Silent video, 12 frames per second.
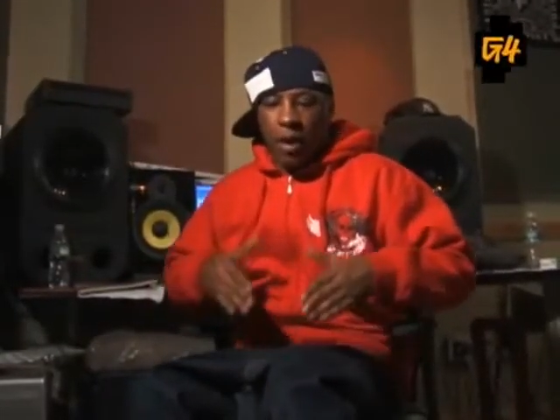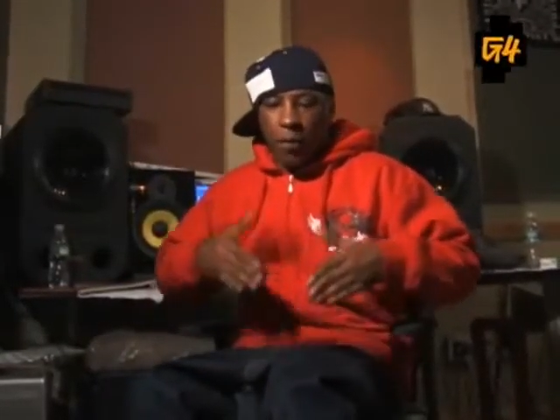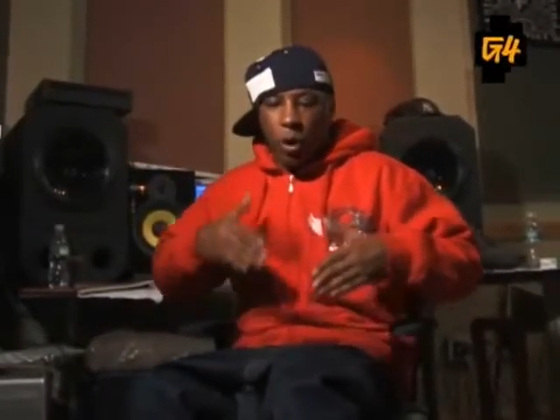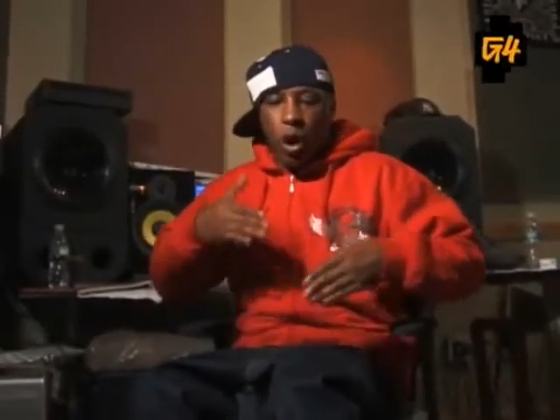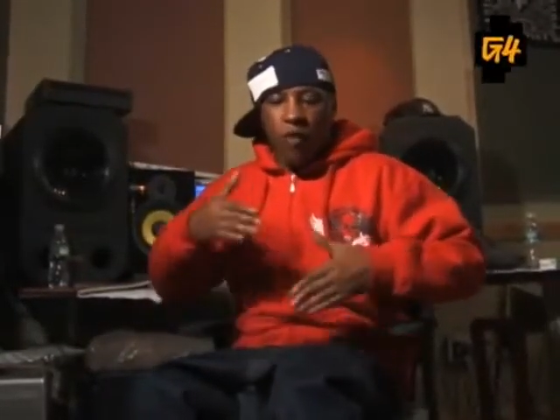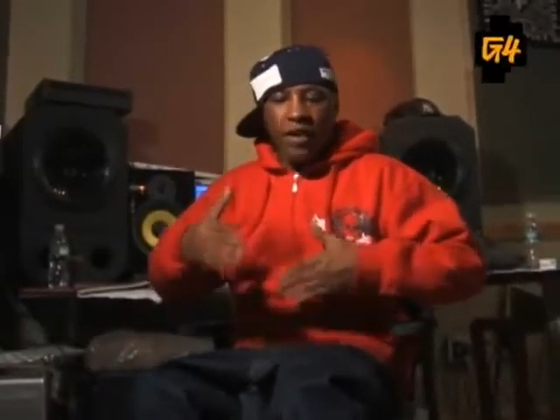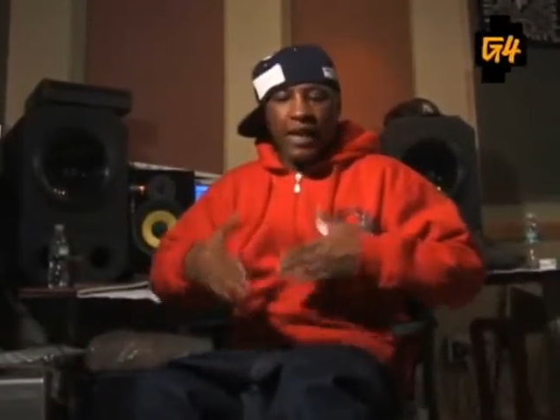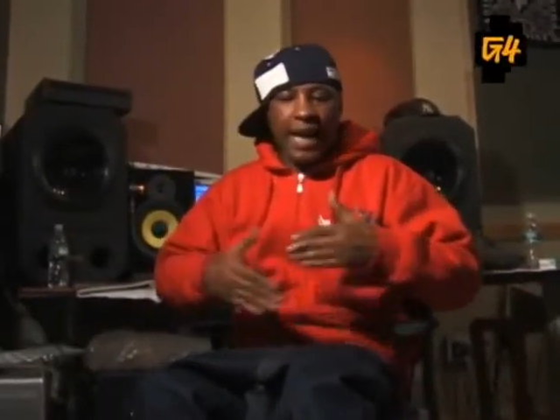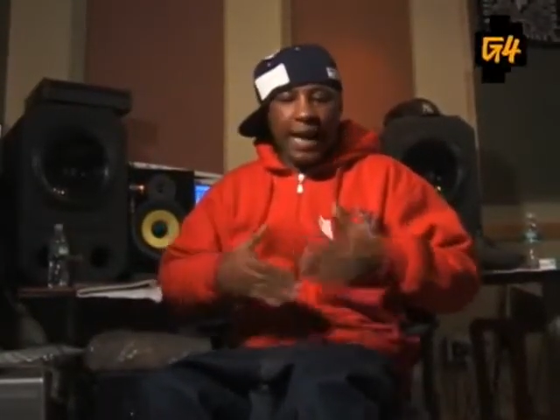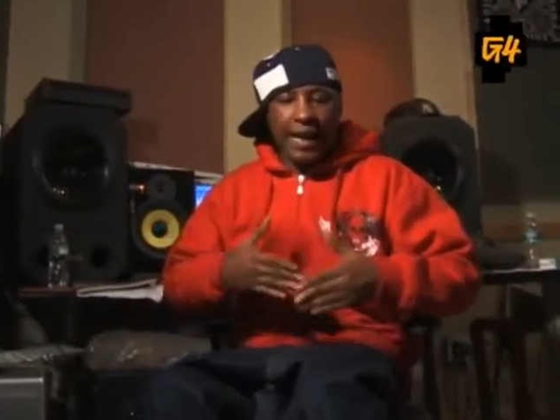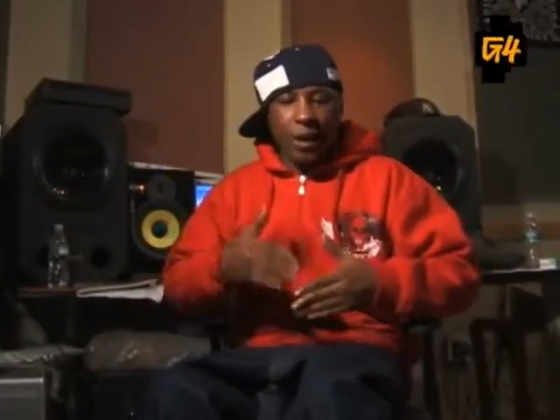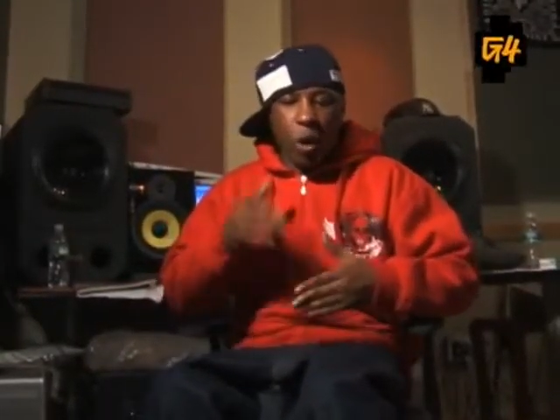we all
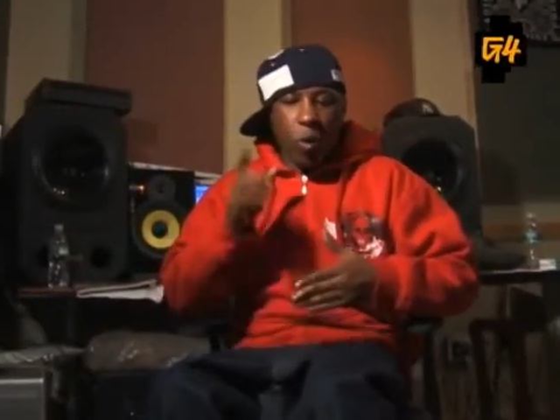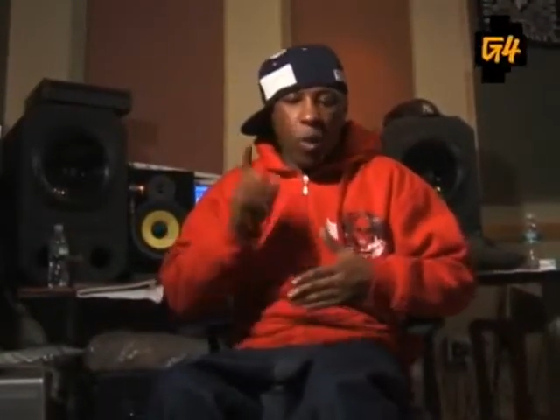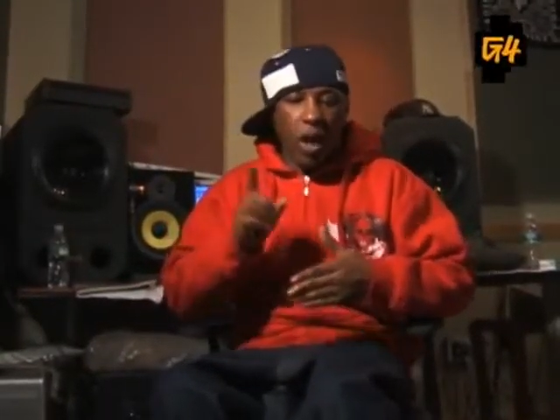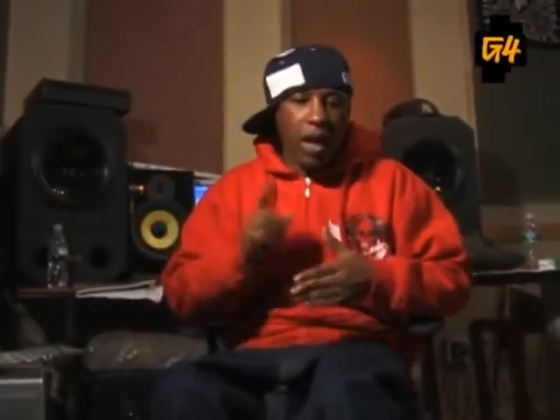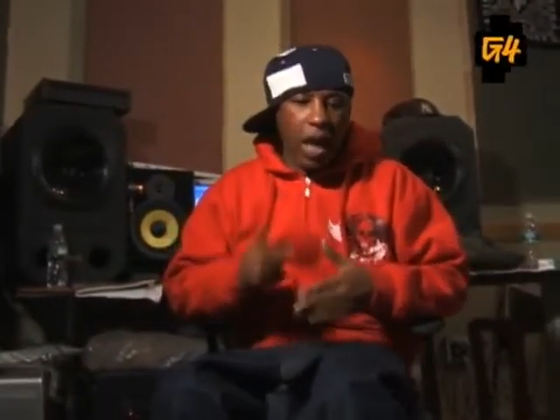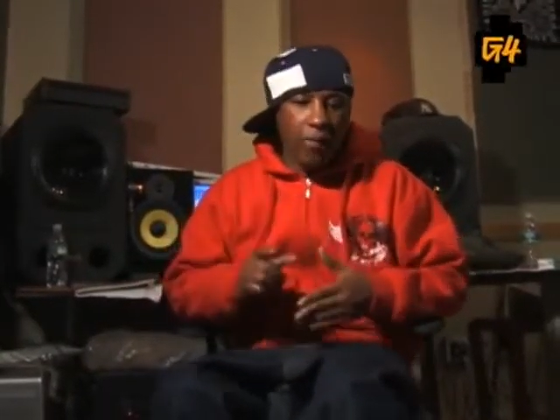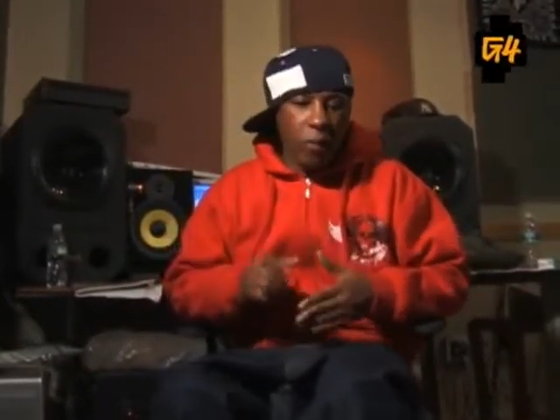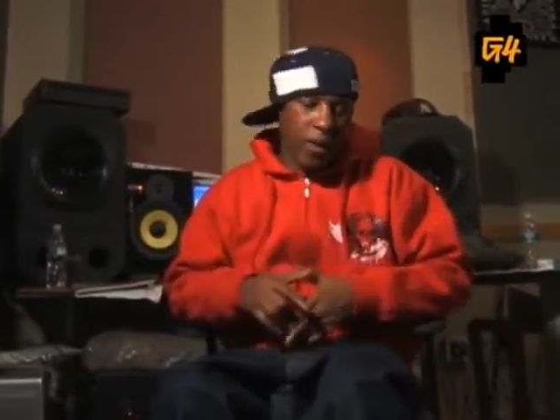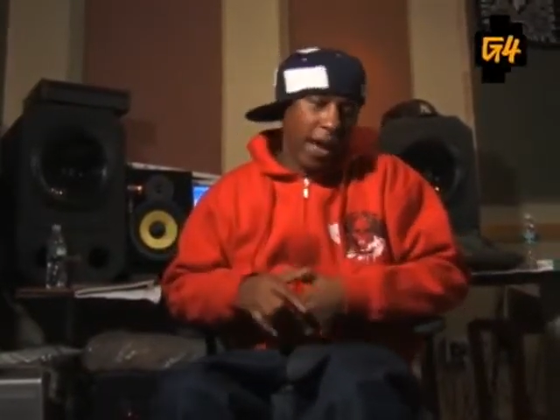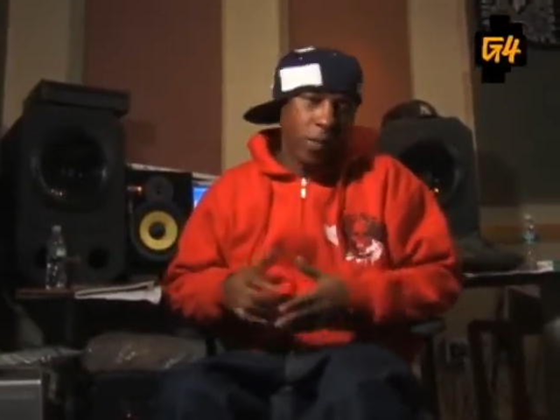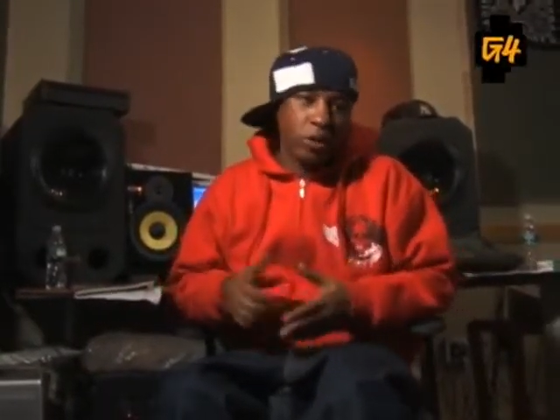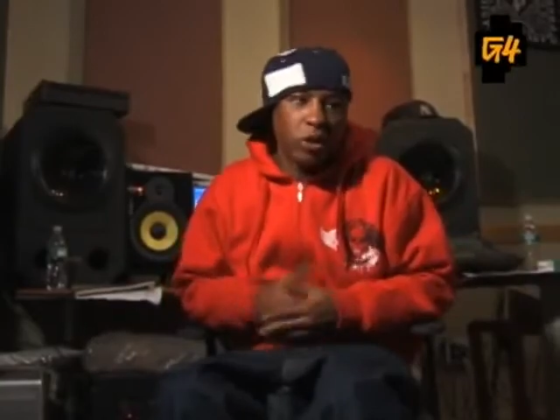related on one level,
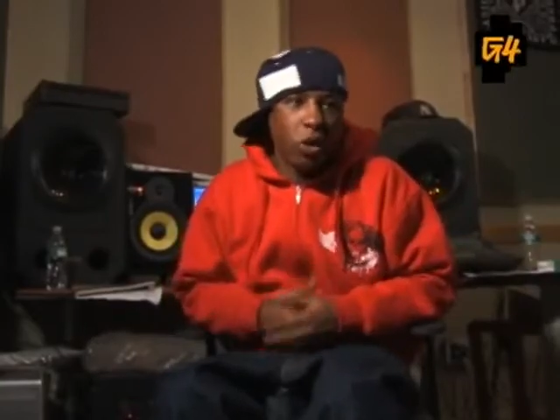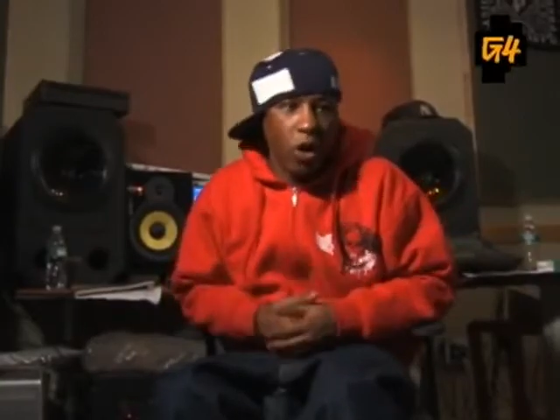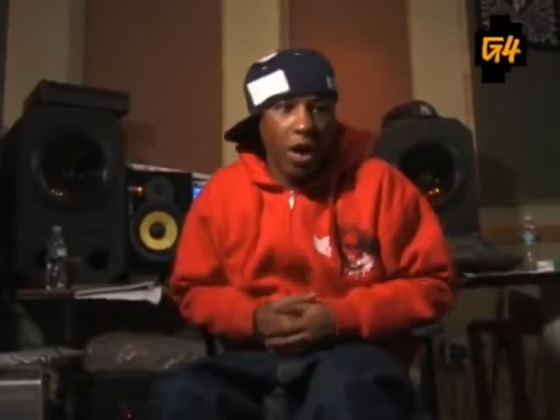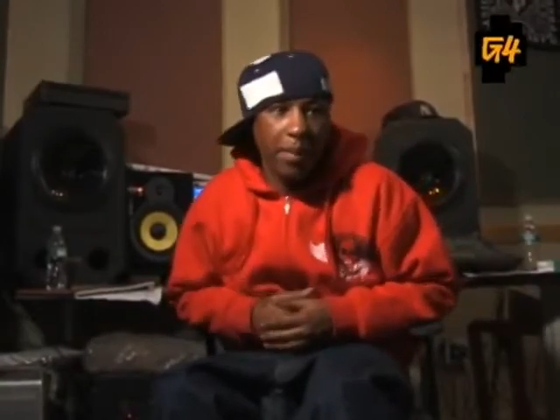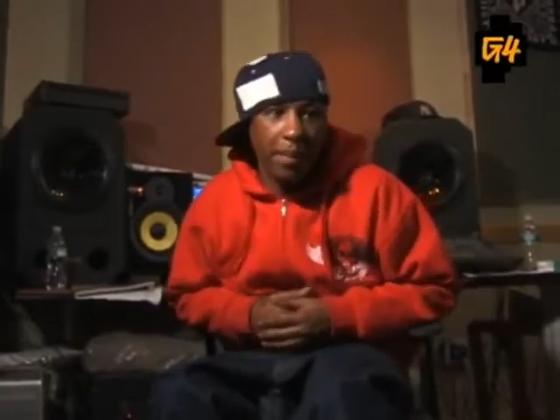and that was called hip